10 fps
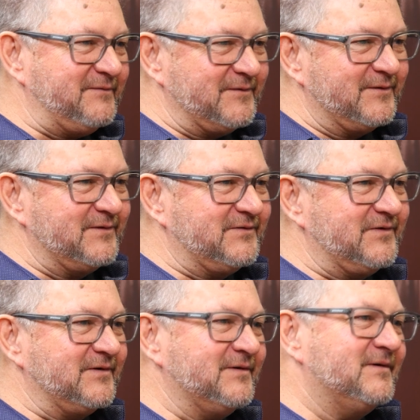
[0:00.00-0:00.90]
for this
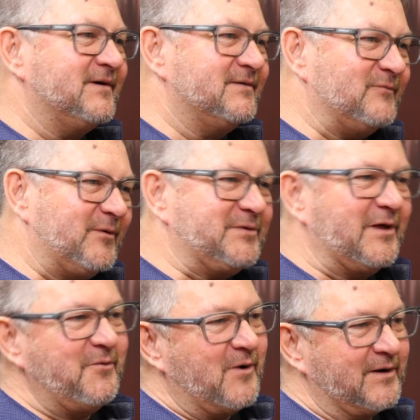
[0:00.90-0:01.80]
year and what
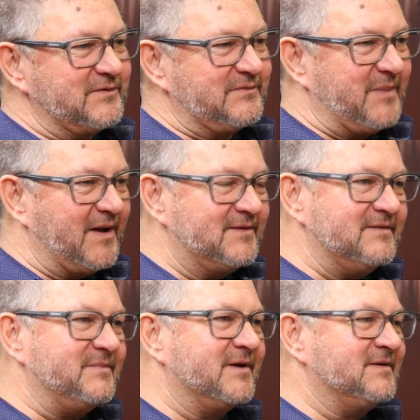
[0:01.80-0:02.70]
they want to
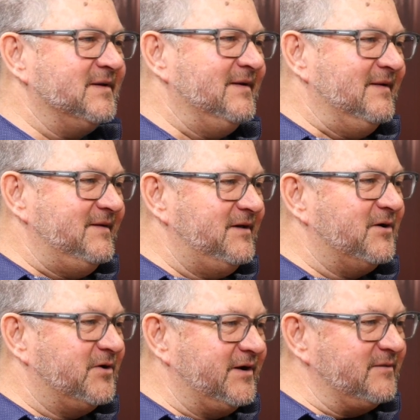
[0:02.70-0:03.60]
spend. But,
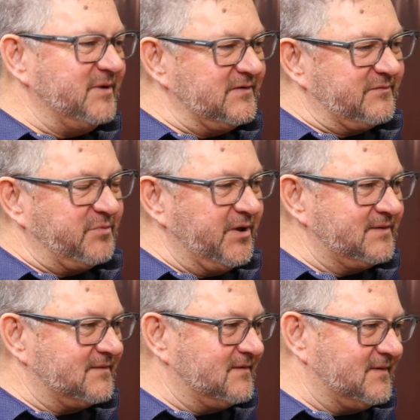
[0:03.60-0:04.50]
it'll be
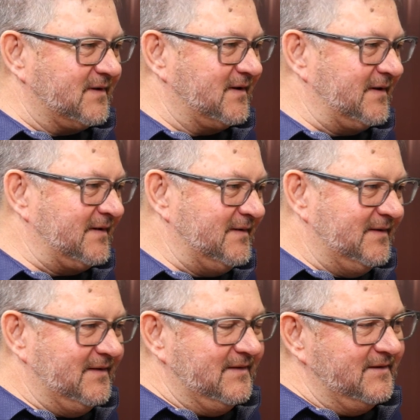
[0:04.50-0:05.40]
split,
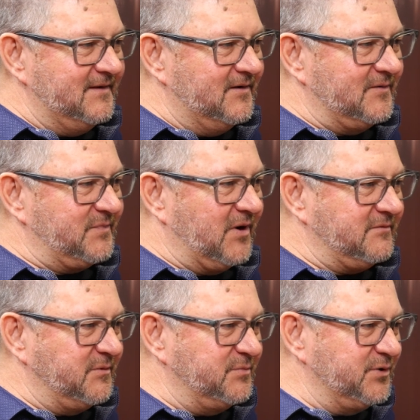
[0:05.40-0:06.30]

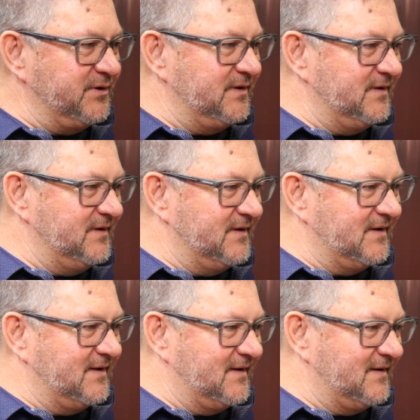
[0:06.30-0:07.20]
probably
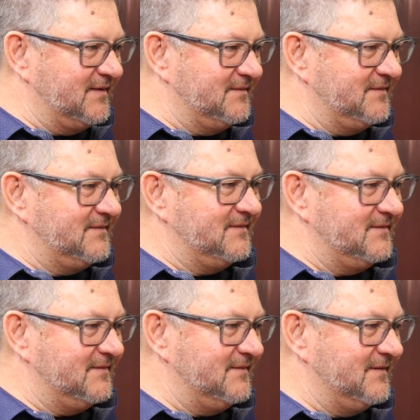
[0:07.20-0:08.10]
a
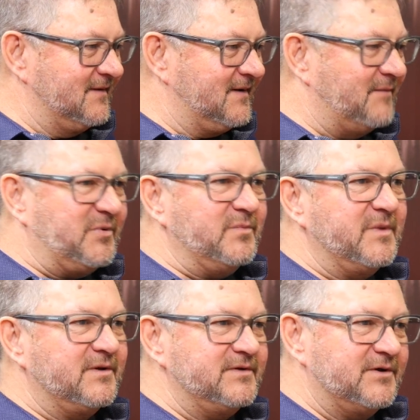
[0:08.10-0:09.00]
couple
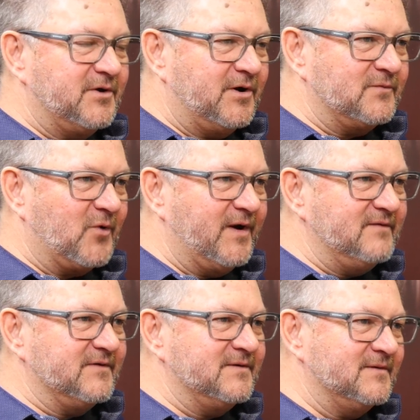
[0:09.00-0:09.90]
million on
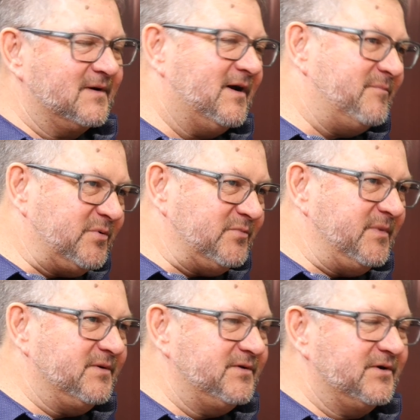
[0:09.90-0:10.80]
Raven, a couple
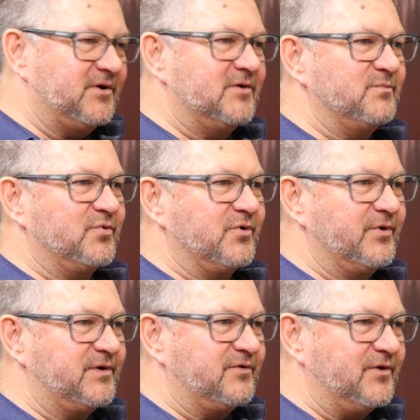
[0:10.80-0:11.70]
million on
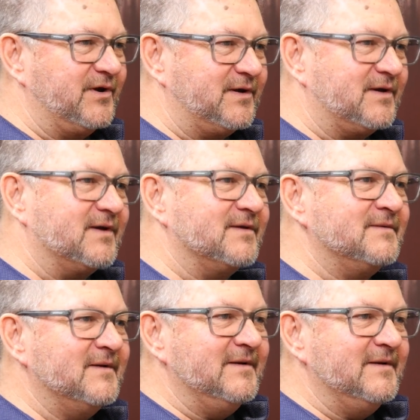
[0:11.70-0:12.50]
Brewery Creek, and